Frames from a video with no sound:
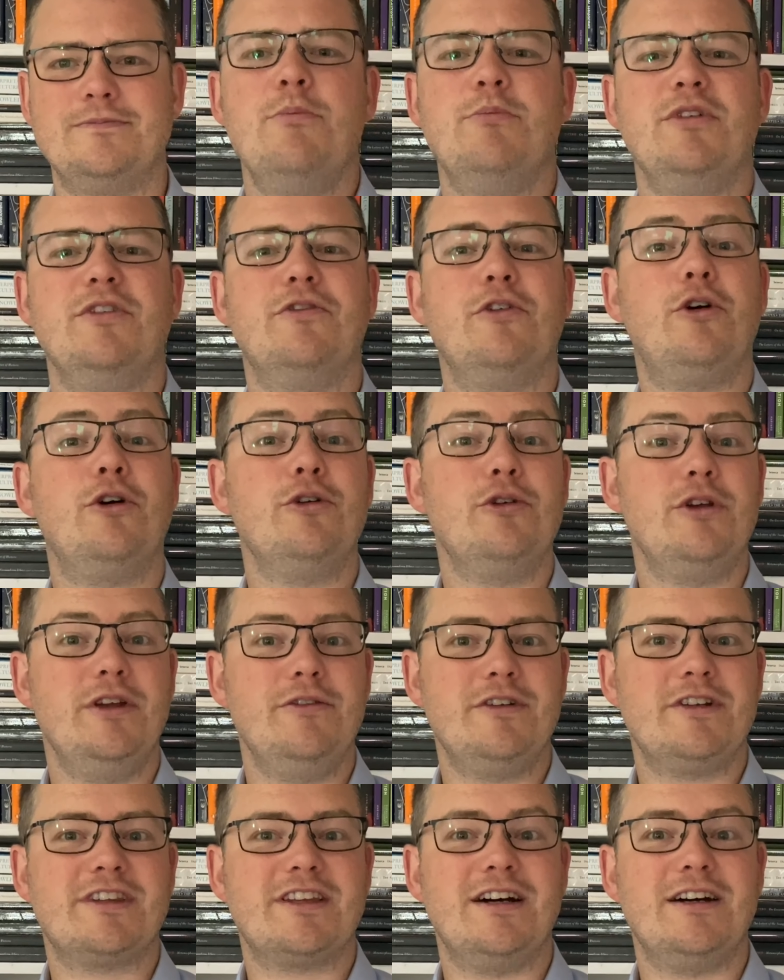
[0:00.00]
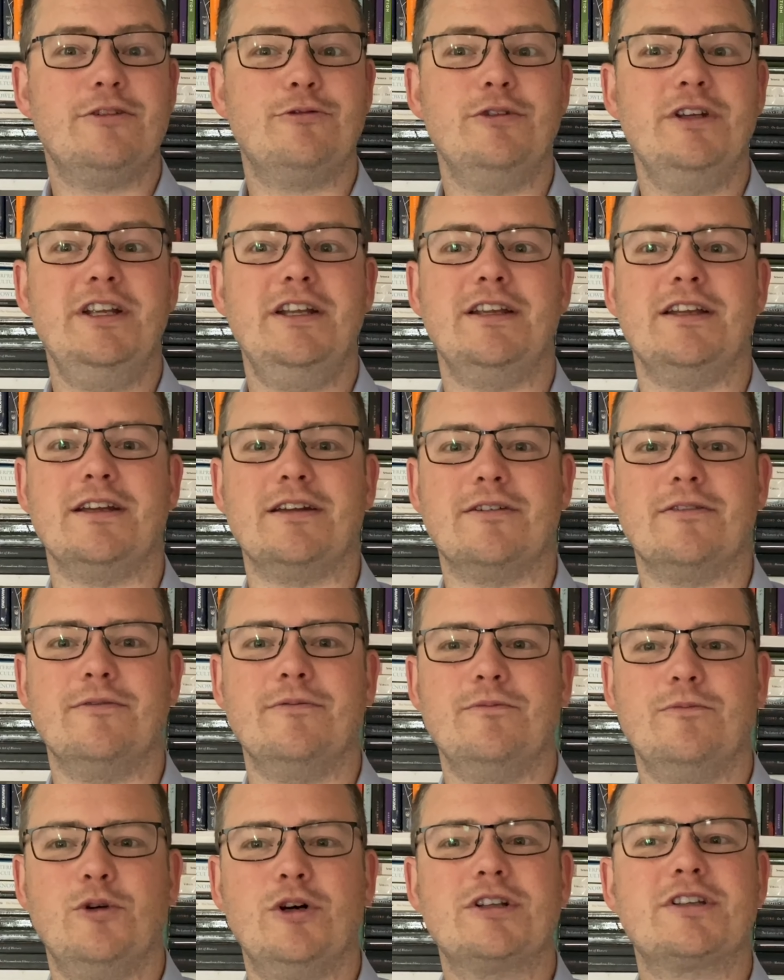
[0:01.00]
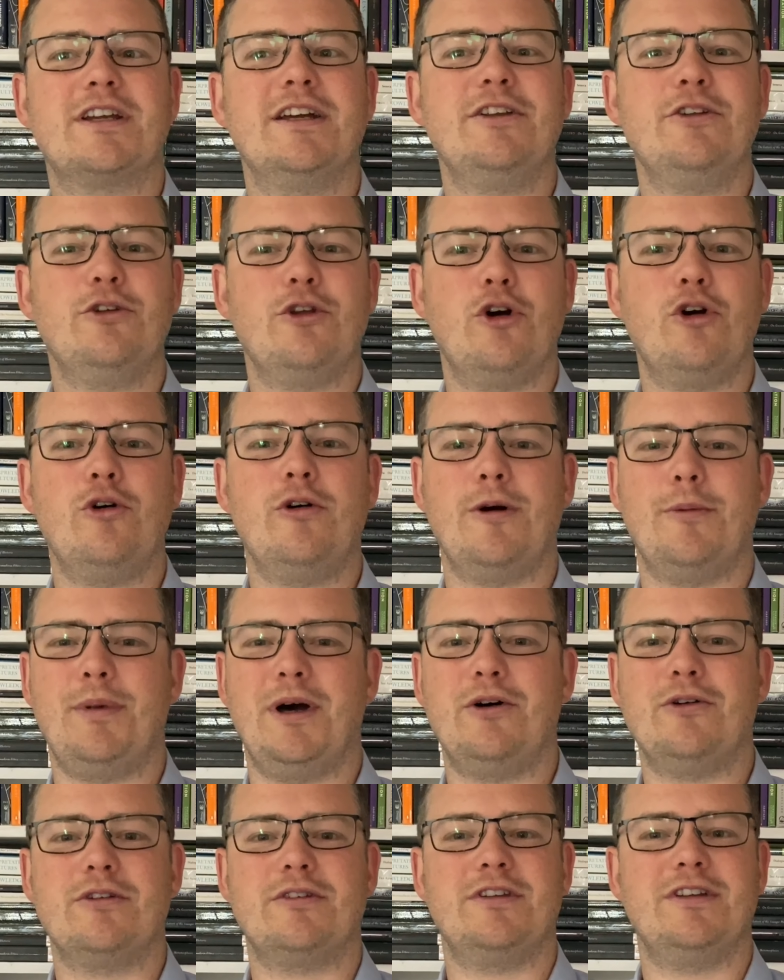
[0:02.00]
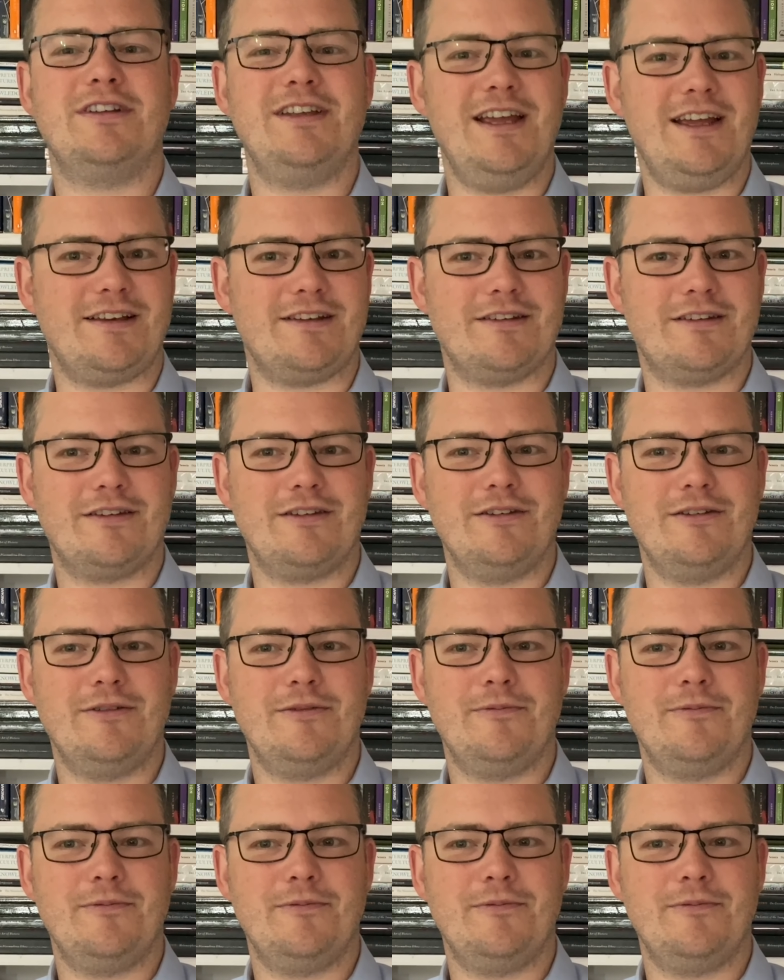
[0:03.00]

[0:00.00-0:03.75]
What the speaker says: Before you even start reading, what can you know about the text?